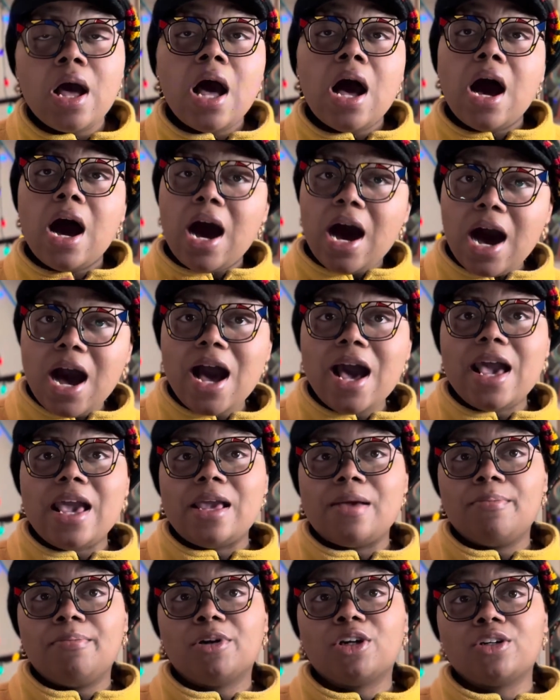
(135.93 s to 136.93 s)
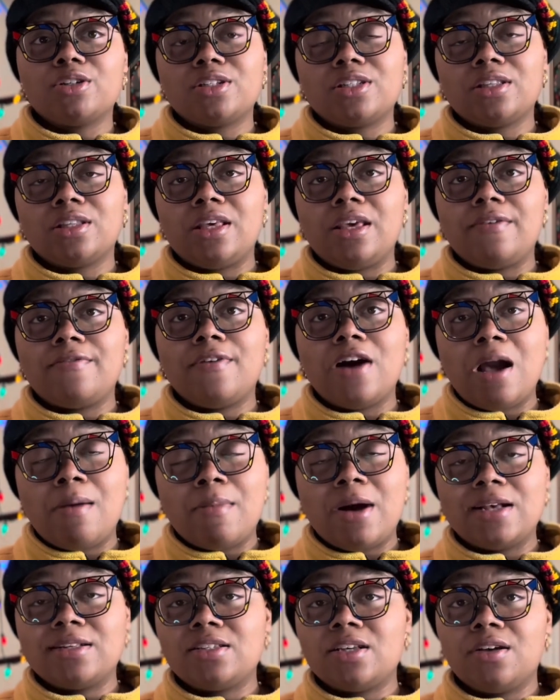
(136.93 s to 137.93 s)
I personally find
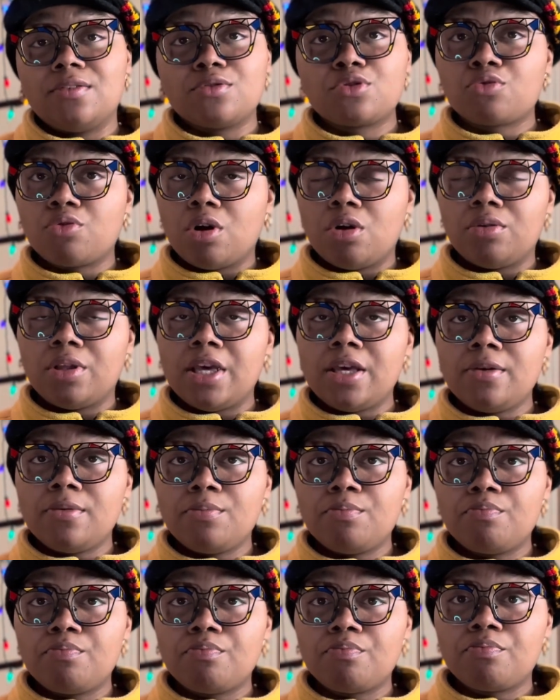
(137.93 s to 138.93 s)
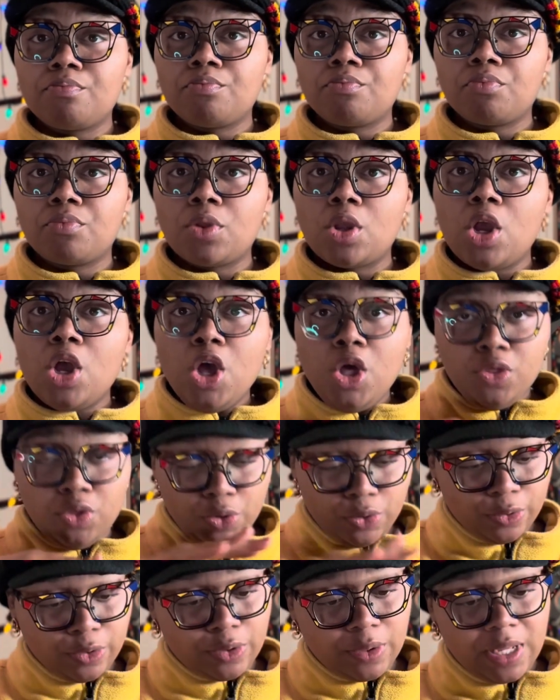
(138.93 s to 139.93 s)
myself scrolling through
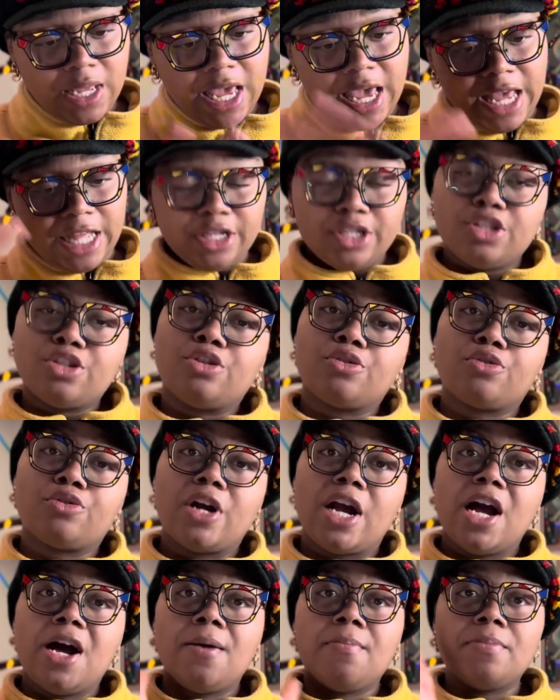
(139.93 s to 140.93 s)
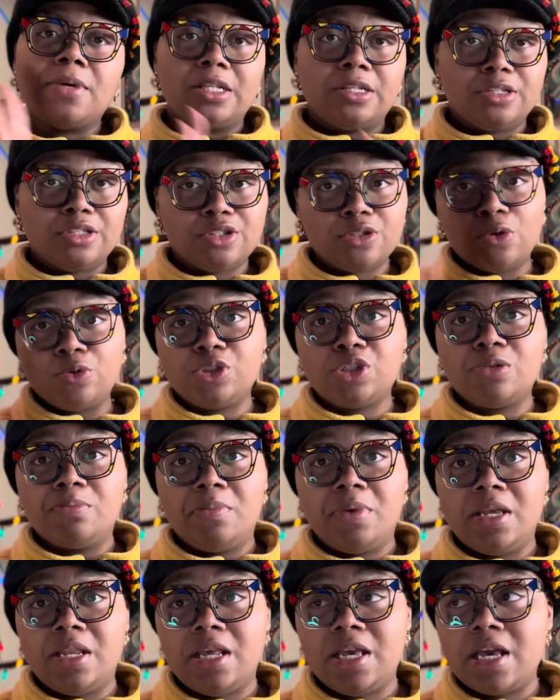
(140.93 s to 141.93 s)
Instagram and social
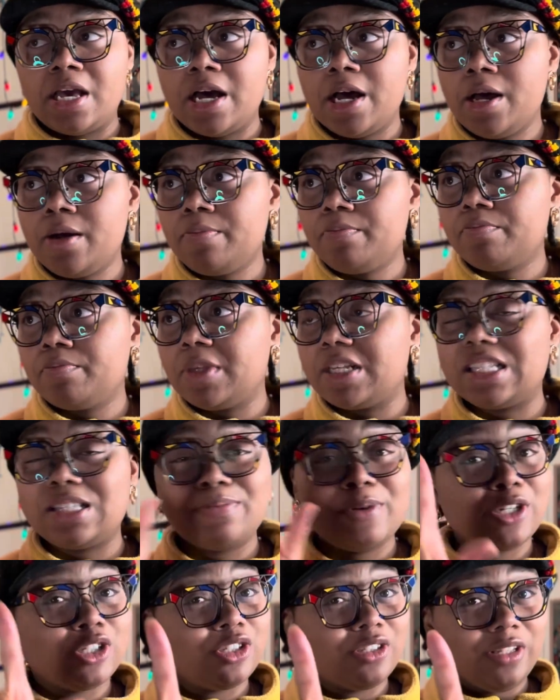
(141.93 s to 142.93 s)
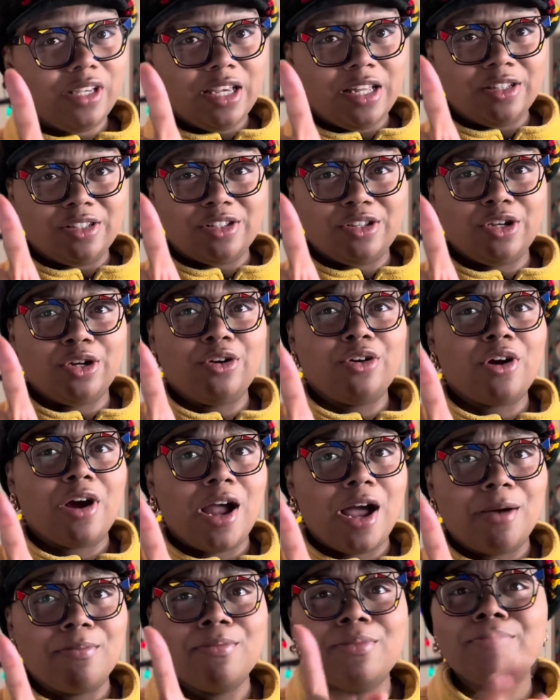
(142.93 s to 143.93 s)
media, especially
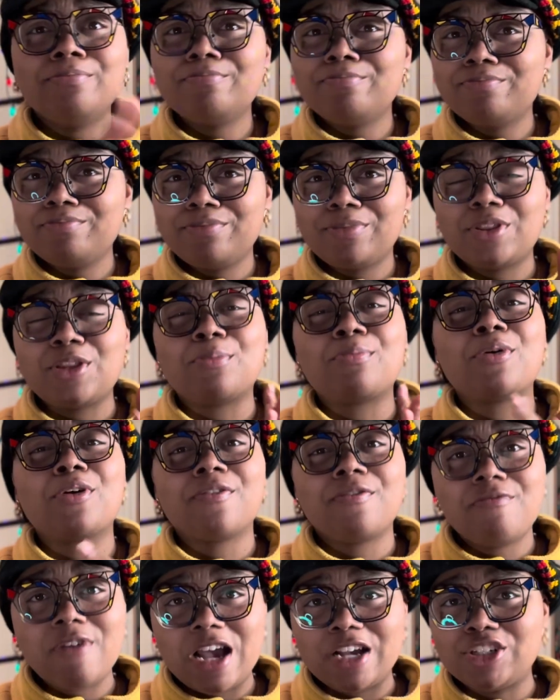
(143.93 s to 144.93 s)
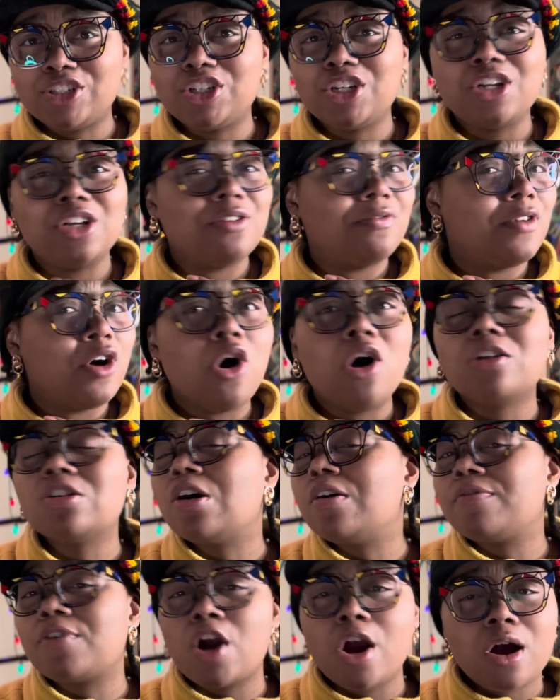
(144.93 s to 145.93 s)
Instagram, the perfection of all
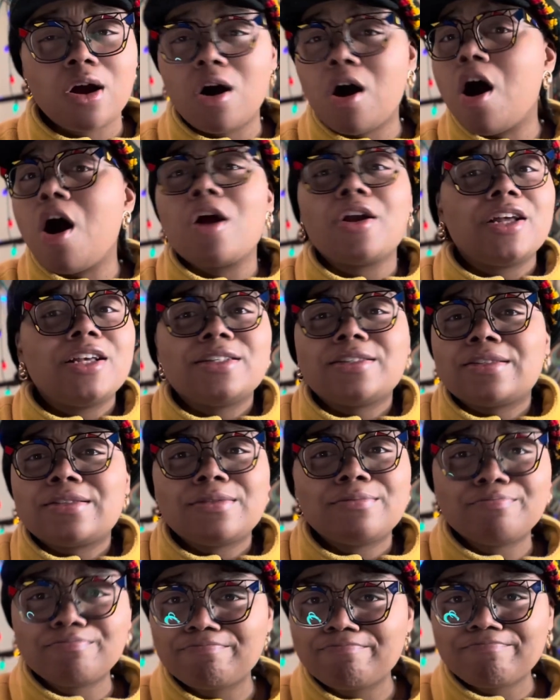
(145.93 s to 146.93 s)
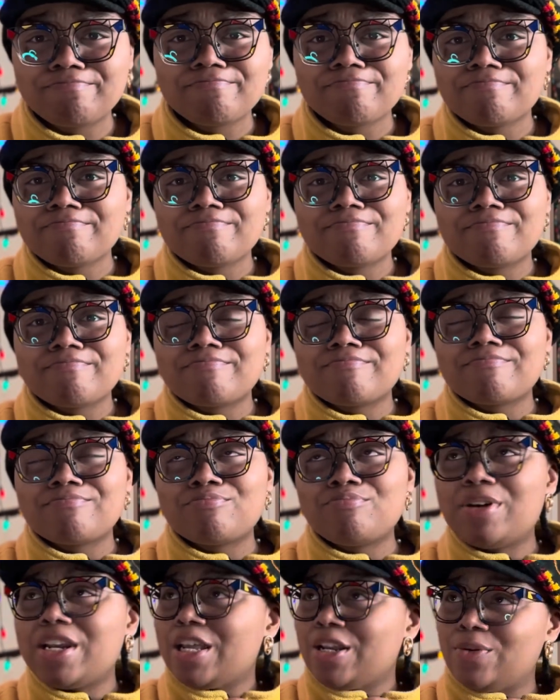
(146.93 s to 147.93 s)
of our artists.
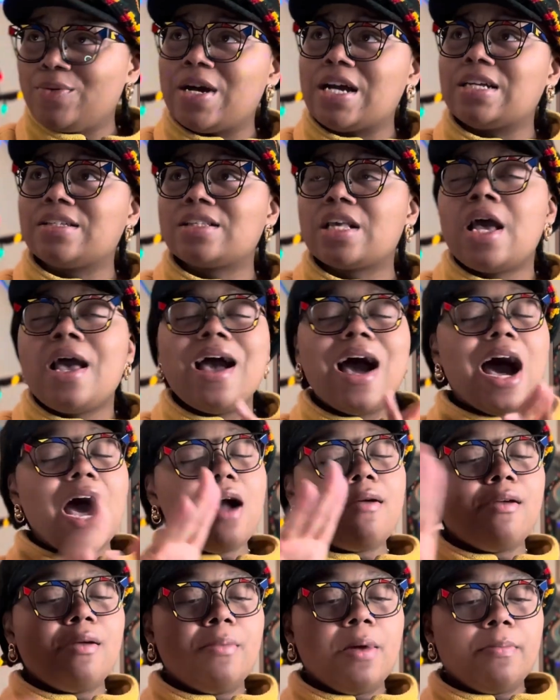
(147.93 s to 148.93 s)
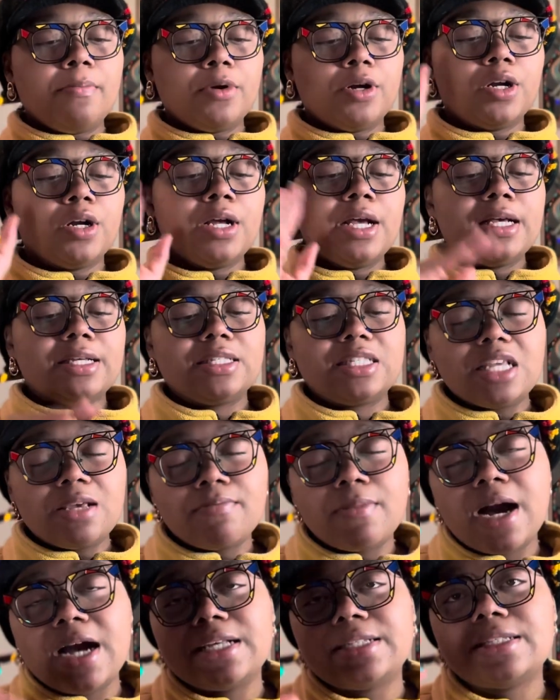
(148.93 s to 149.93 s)
But anyways, I remember seeing
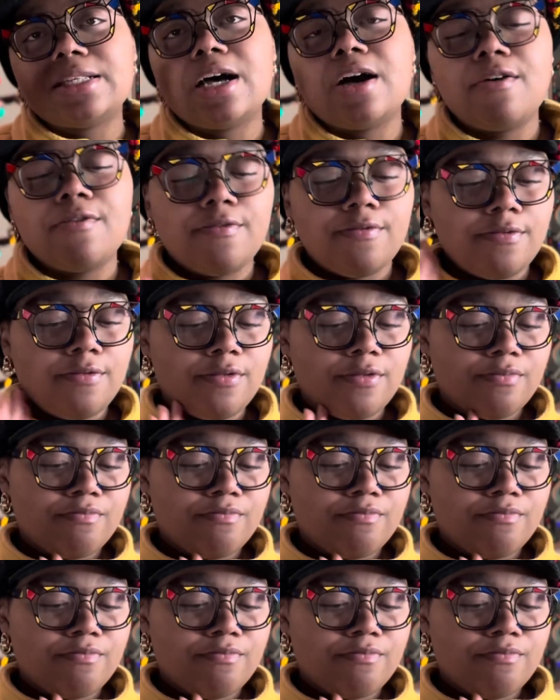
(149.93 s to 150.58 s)
myself